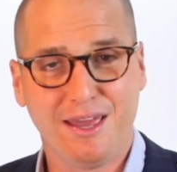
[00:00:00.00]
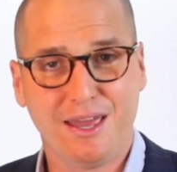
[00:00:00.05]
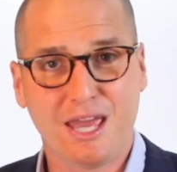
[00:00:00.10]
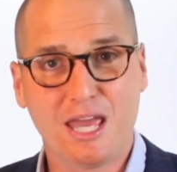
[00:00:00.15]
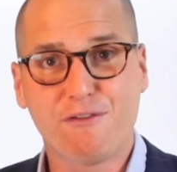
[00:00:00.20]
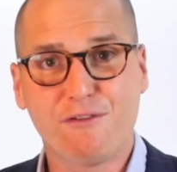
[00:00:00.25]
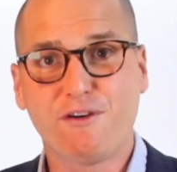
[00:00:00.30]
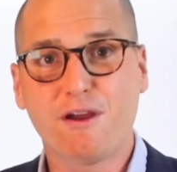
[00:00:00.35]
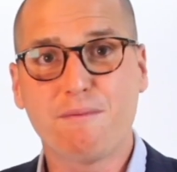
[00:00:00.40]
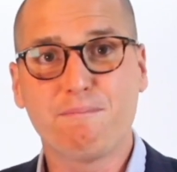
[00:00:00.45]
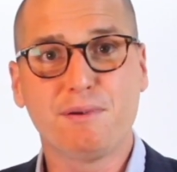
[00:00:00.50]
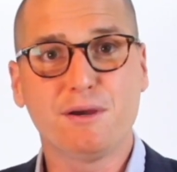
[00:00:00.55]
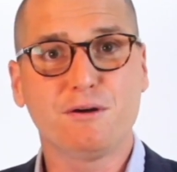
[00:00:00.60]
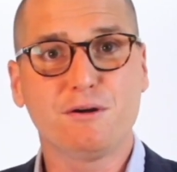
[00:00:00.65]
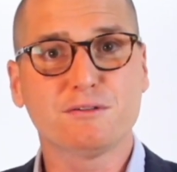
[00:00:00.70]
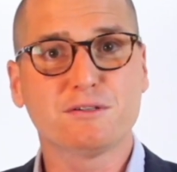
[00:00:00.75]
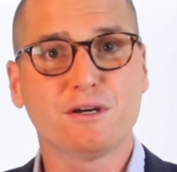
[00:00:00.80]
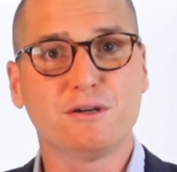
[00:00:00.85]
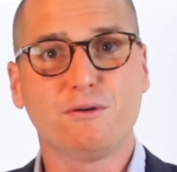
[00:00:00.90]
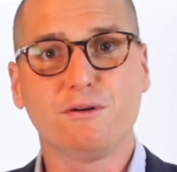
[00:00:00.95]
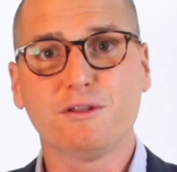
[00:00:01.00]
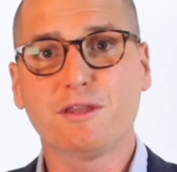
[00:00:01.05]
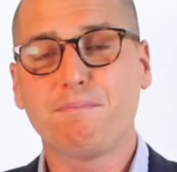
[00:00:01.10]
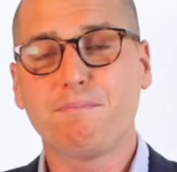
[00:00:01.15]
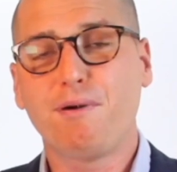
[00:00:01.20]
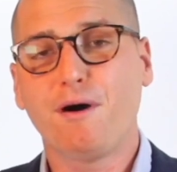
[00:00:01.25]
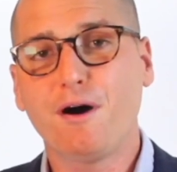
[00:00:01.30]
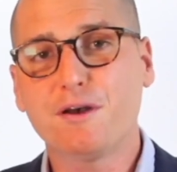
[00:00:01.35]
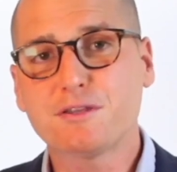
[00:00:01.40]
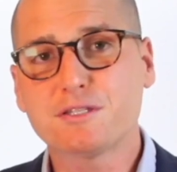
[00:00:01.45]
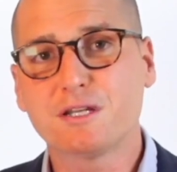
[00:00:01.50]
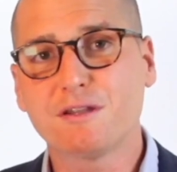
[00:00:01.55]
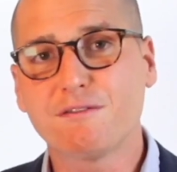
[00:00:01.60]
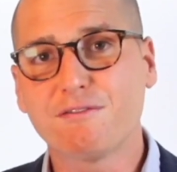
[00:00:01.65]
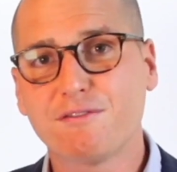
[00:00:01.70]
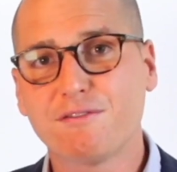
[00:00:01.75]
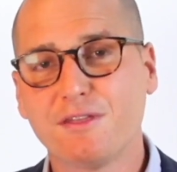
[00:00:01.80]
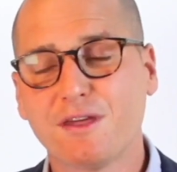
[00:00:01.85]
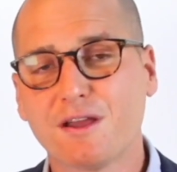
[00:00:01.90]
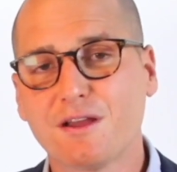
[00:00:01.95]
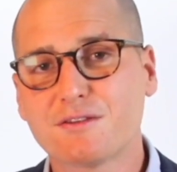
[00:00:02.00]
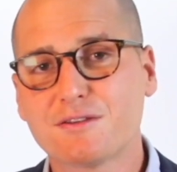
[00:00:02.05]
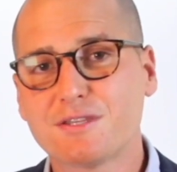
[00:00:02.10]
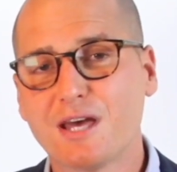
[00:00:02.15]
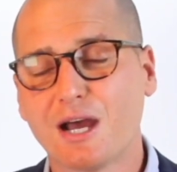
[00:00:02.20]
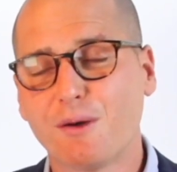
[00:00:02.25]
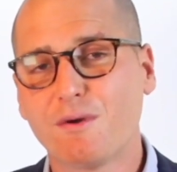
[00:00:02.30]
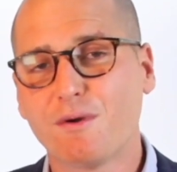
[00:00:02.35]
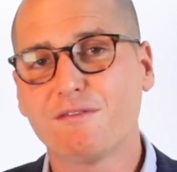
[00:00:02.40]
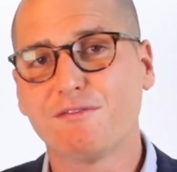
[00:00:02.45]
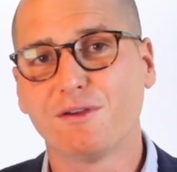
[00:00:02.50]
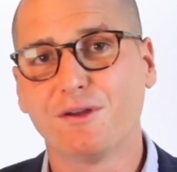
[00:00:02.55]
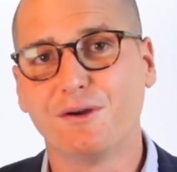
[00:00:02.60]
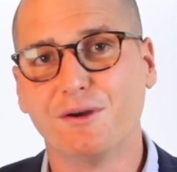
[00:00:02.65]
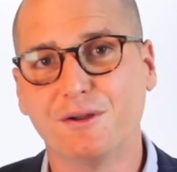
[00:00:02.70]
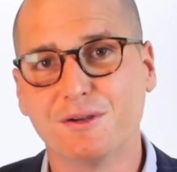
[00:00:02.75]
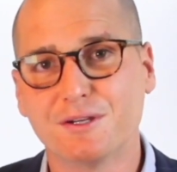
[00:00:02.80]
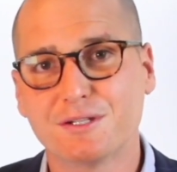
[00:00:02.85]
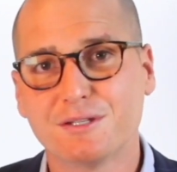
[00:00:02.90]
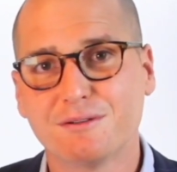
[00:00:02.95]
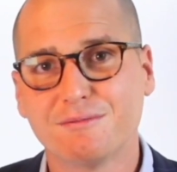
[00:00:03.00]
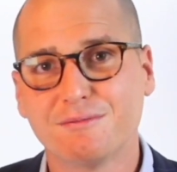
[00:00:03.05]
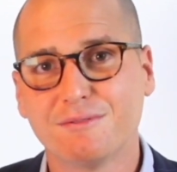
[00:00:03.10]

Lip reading: if we build on all the positive things that we've learned.